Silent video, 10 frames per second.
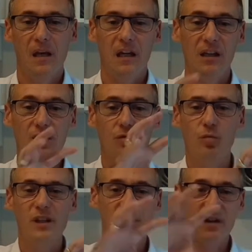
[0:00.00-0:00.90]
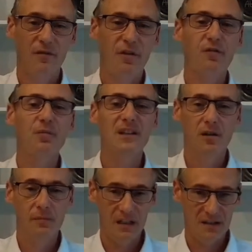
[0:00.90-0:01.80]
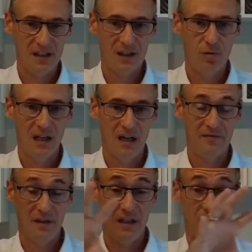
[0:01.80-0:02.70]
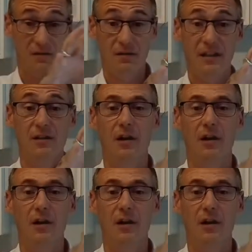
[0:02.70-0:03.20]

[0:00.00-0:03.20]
in which of the three domains that we have, either in